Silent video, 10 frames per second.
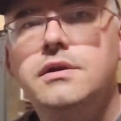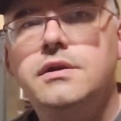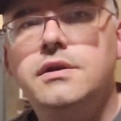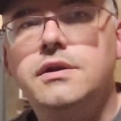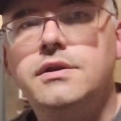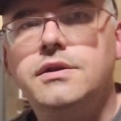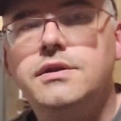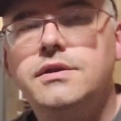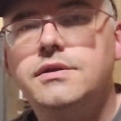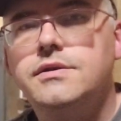
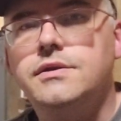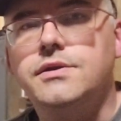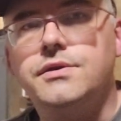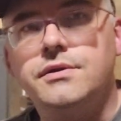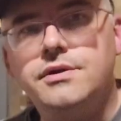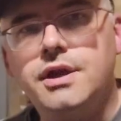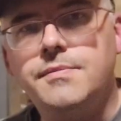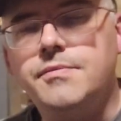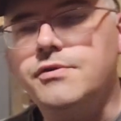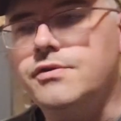It's the 3rd time
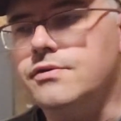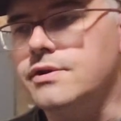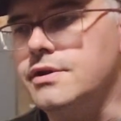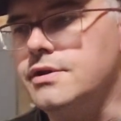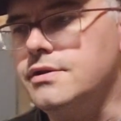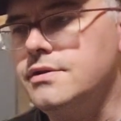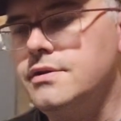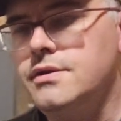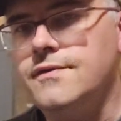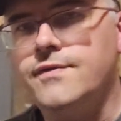I'm recording it.
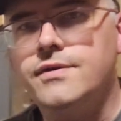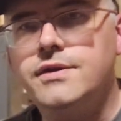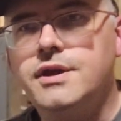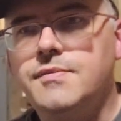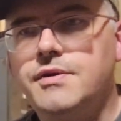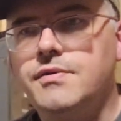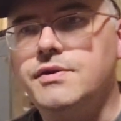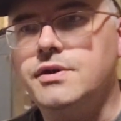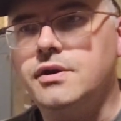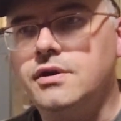The first time I
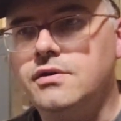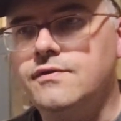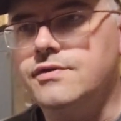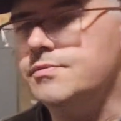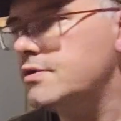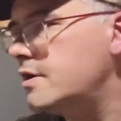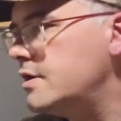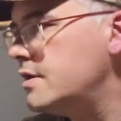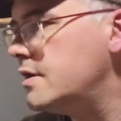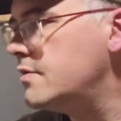was all over the
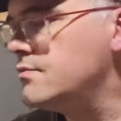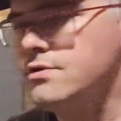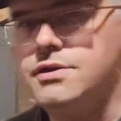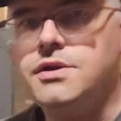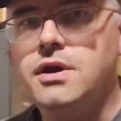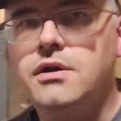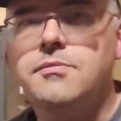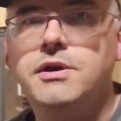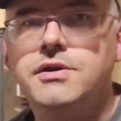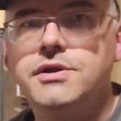place. I didn't really talk
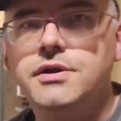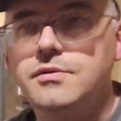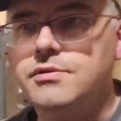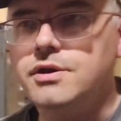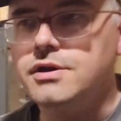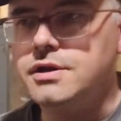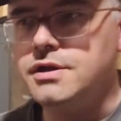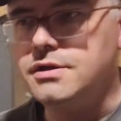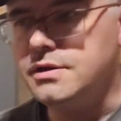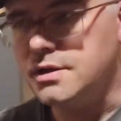about the airbrush.
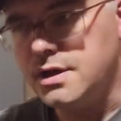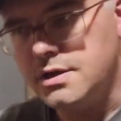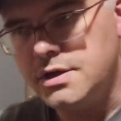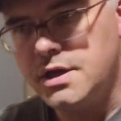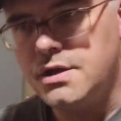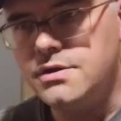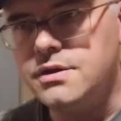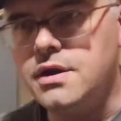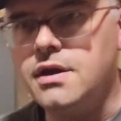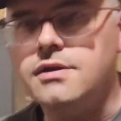I got
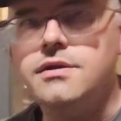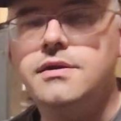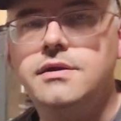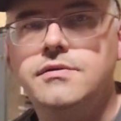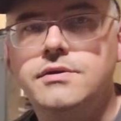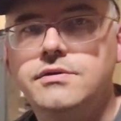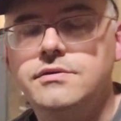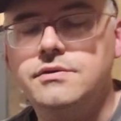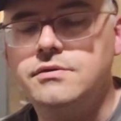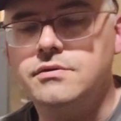sidetracked. It was
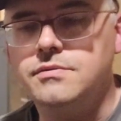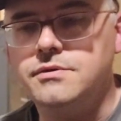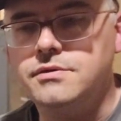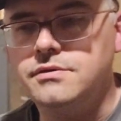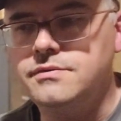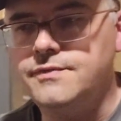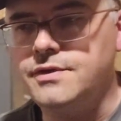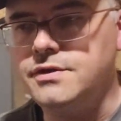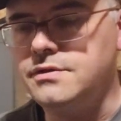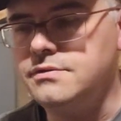a horrible
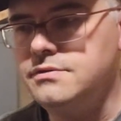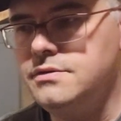video.